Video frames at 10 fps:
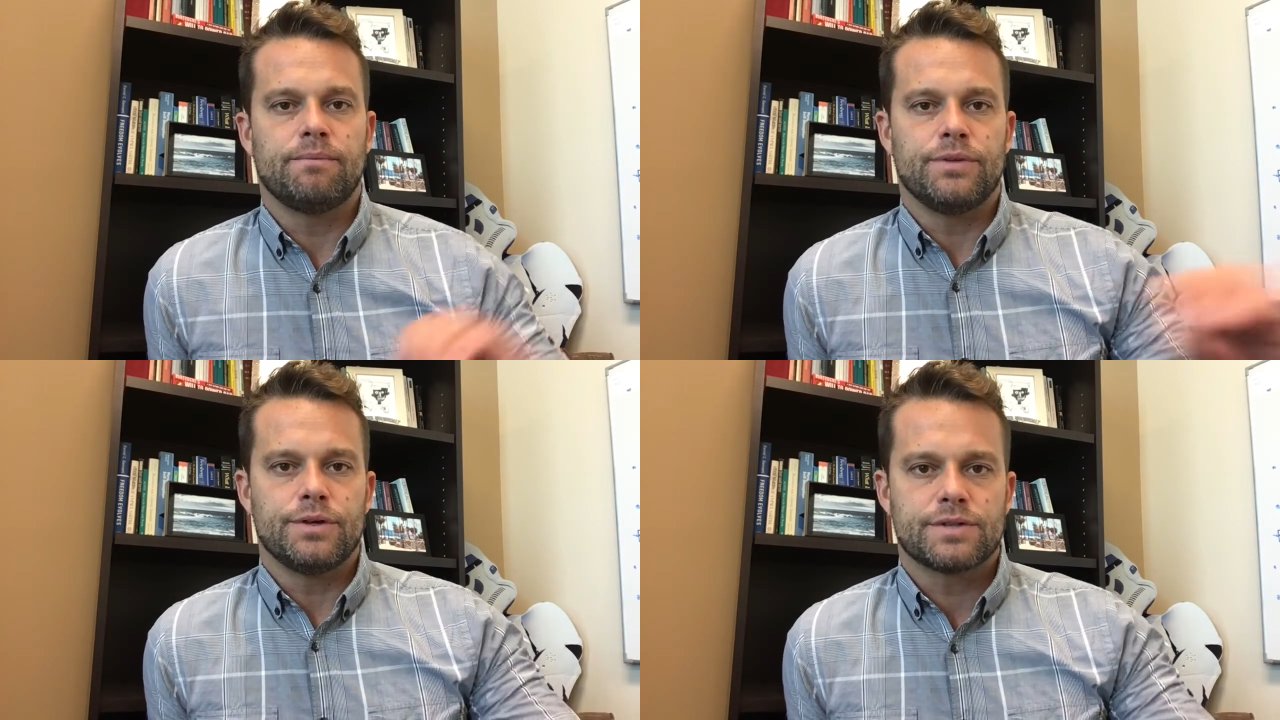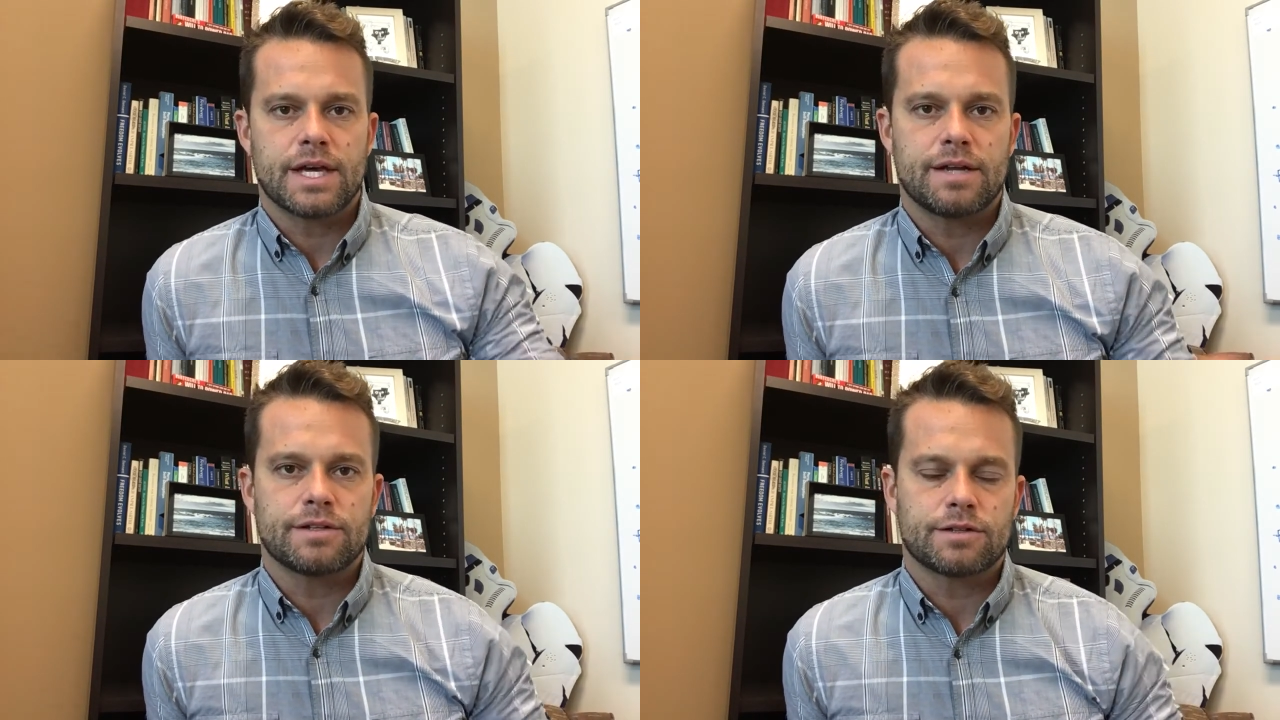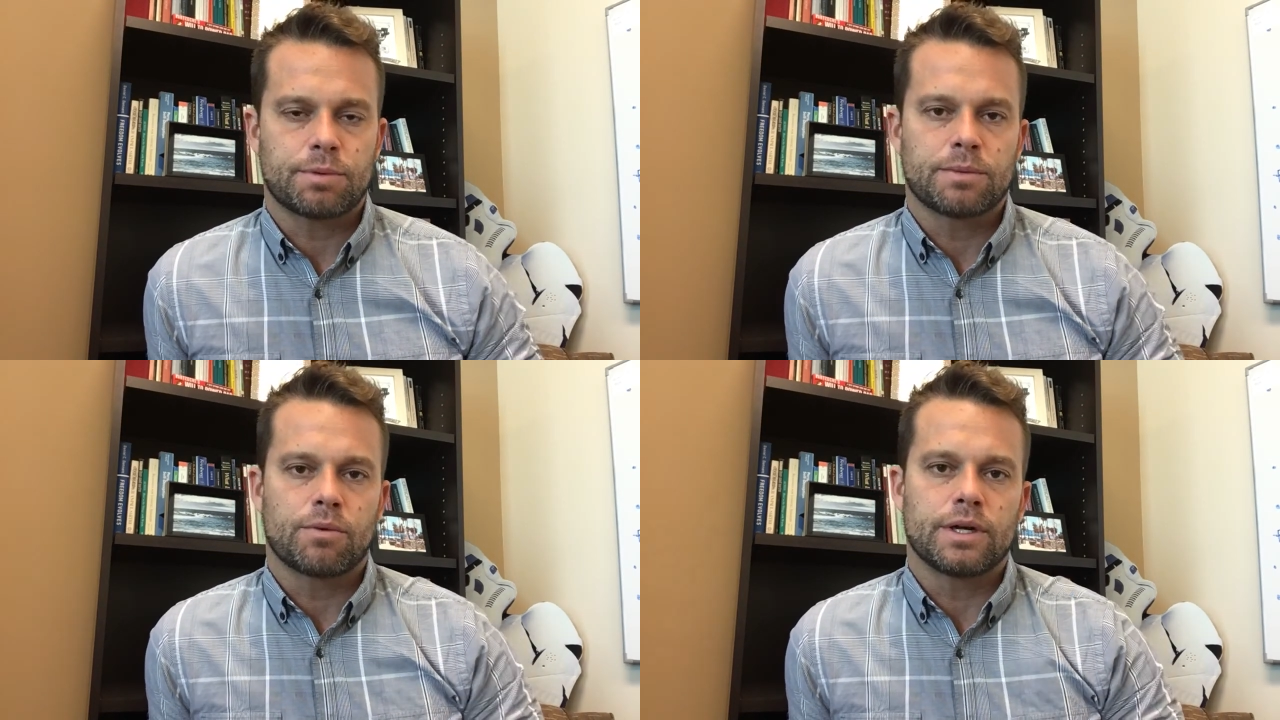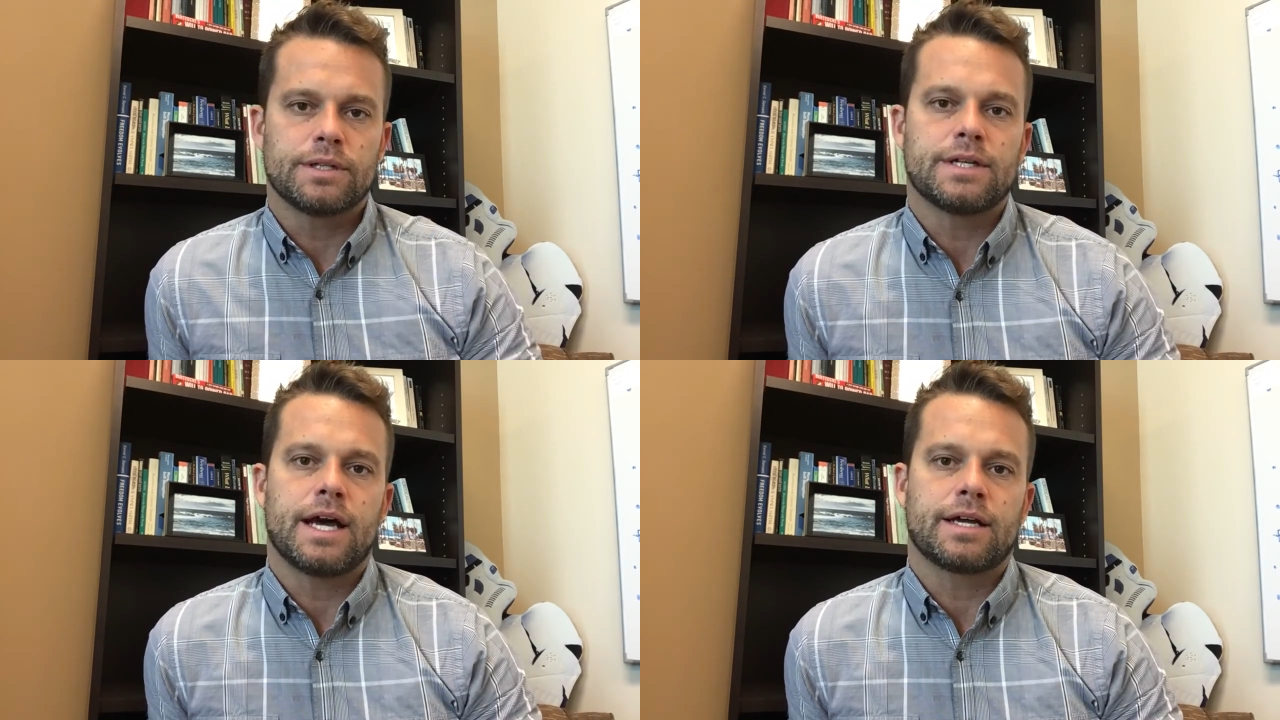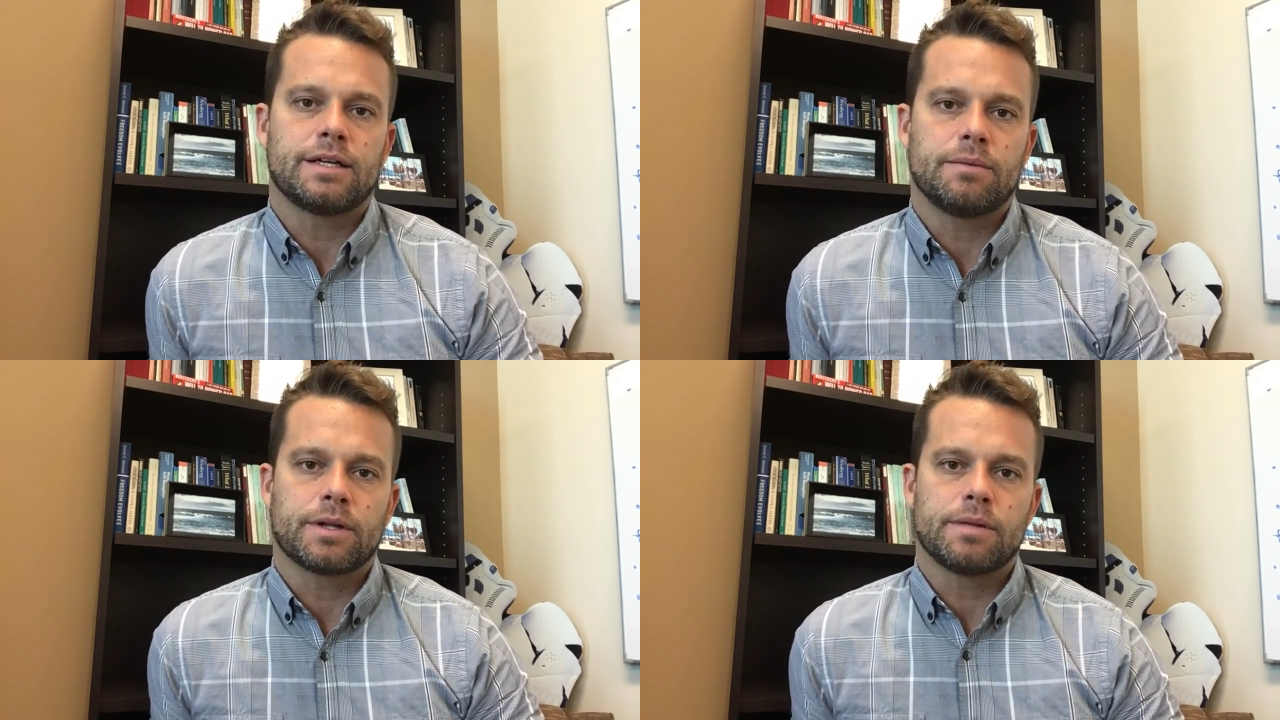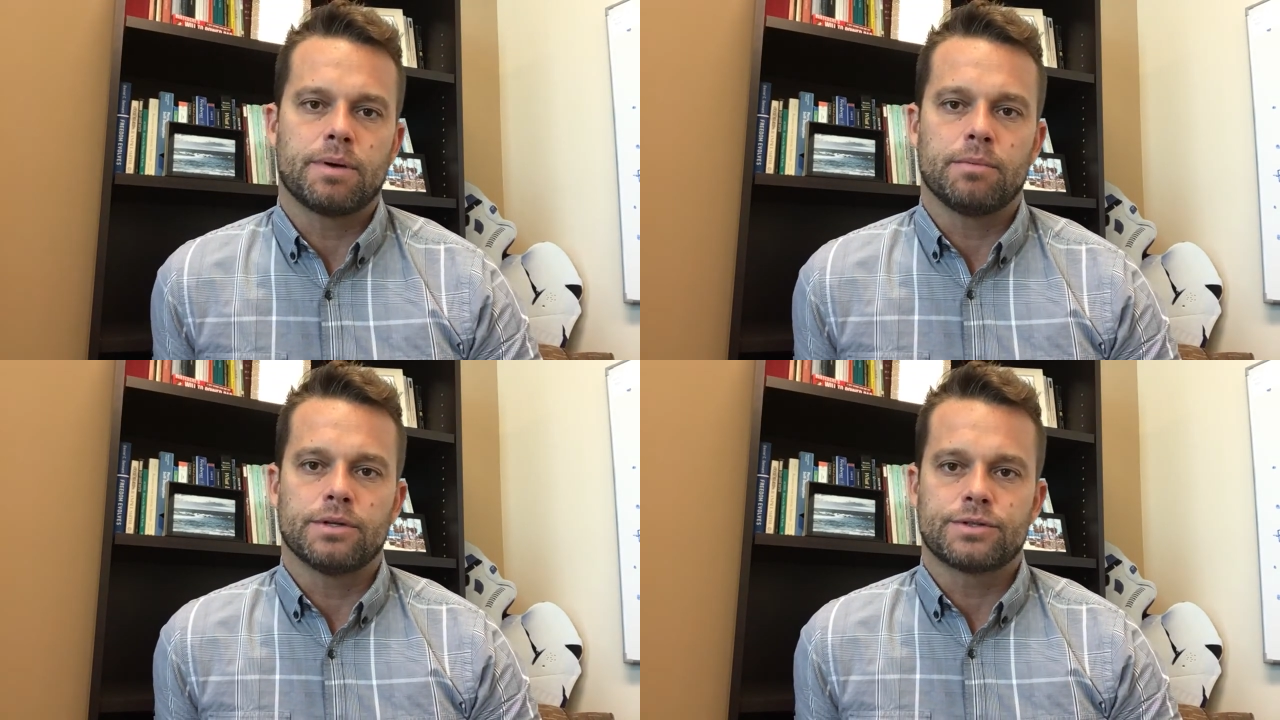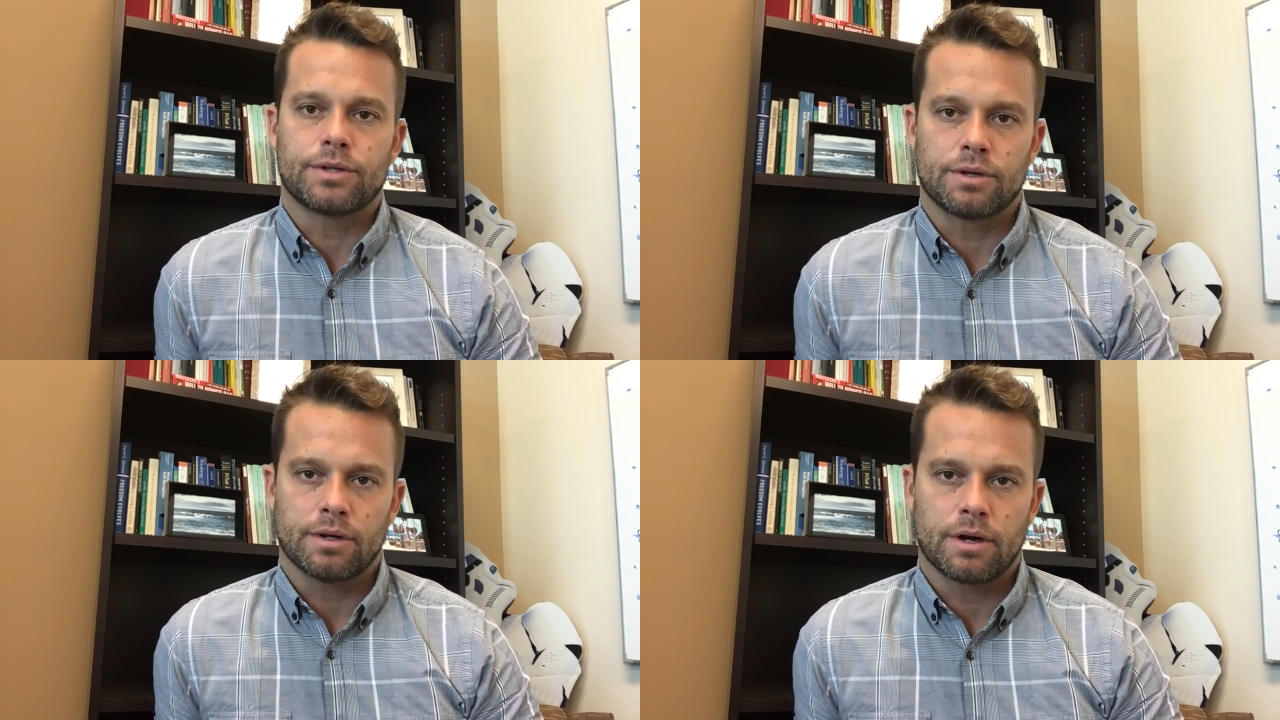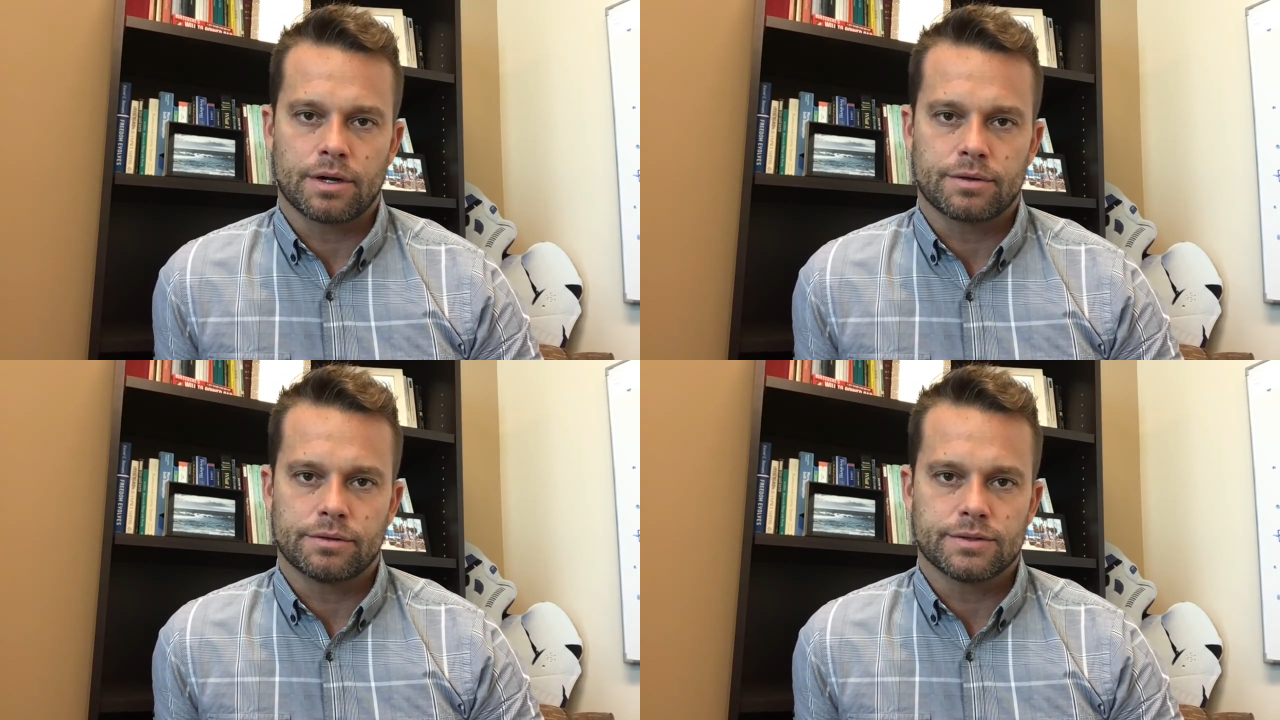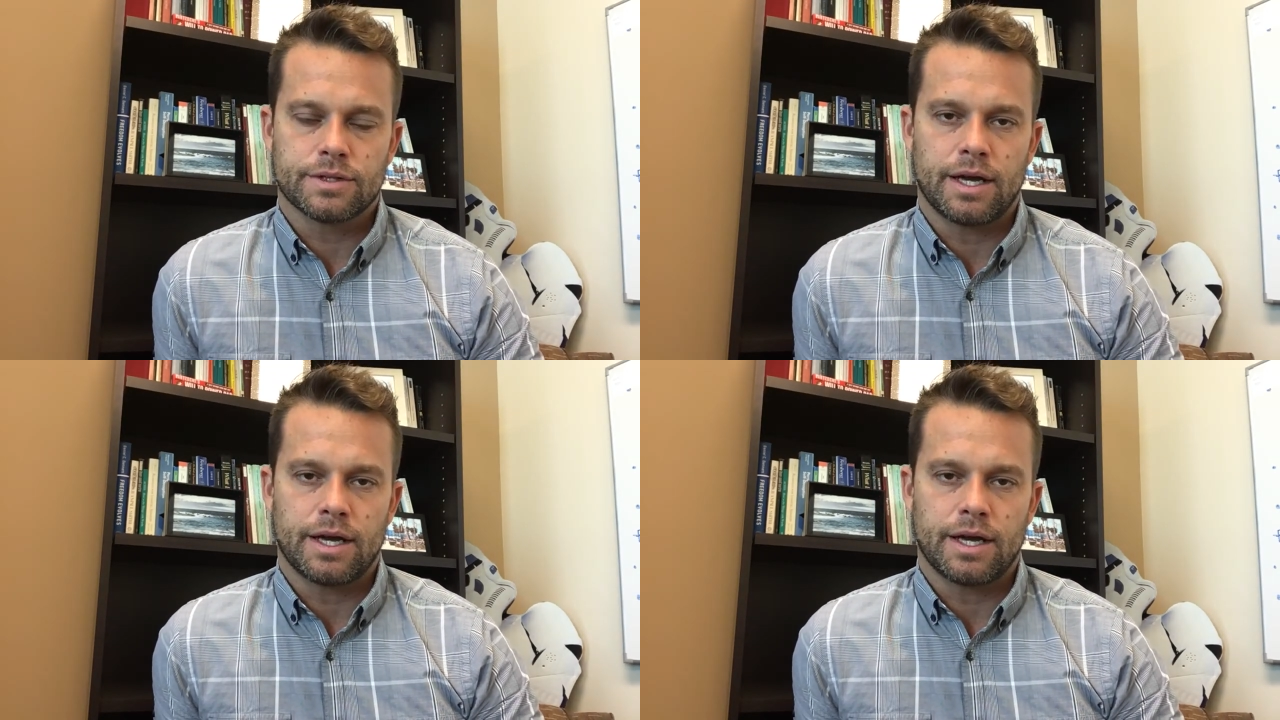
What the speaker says: use that as a springboard into academically published journal articles